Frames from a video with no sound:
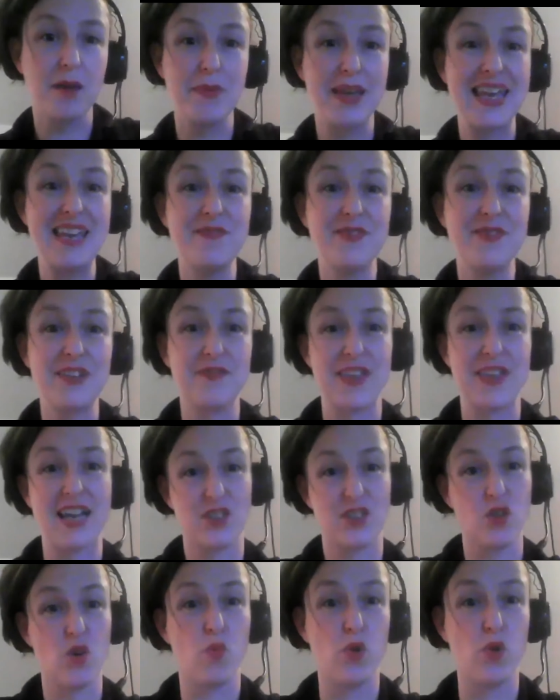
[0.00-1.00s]
Even if
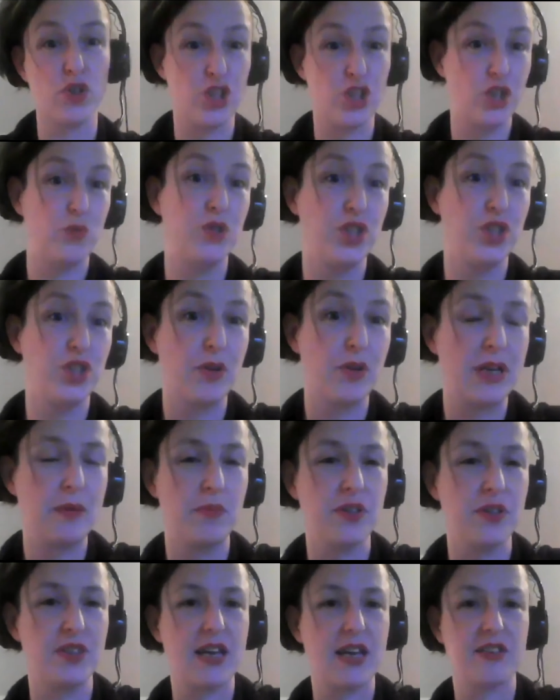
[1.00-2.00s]
that's not what you were doing,
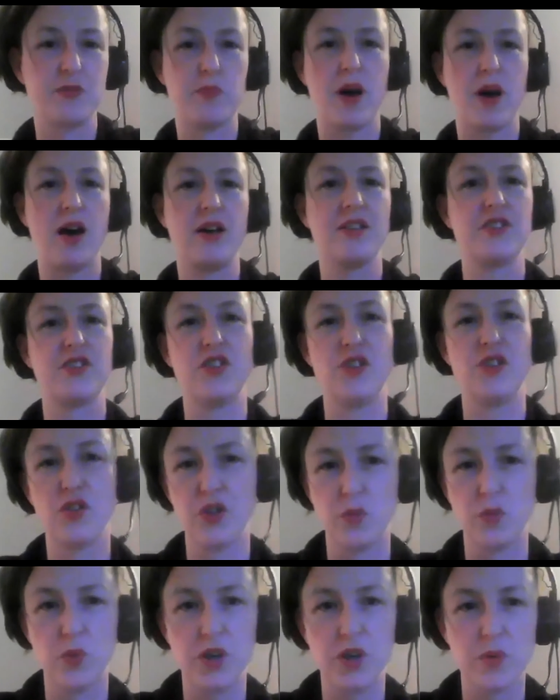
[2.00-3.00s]
but there's partners that you're
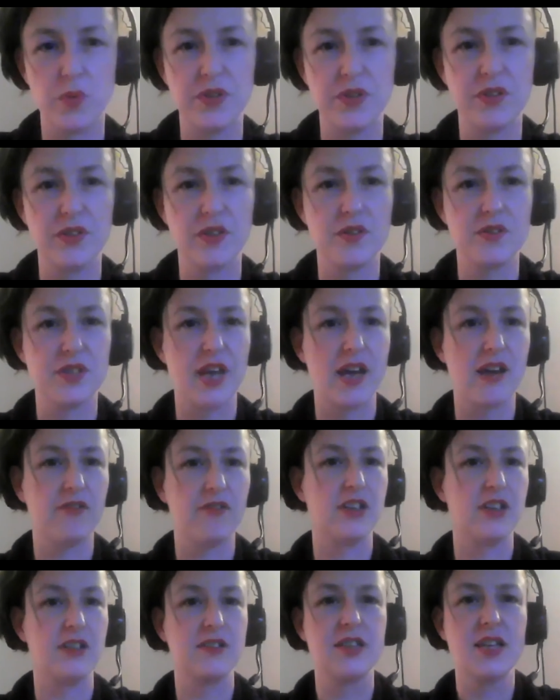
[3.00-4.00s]
going to work with in those
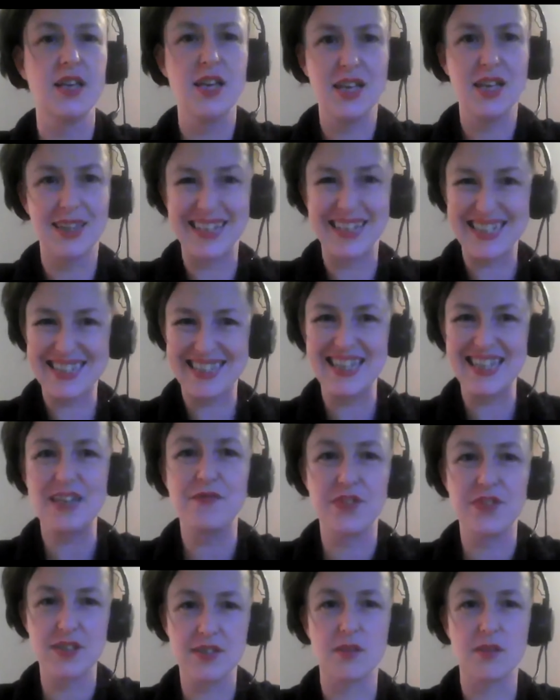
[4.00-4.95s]
areas, like see if there's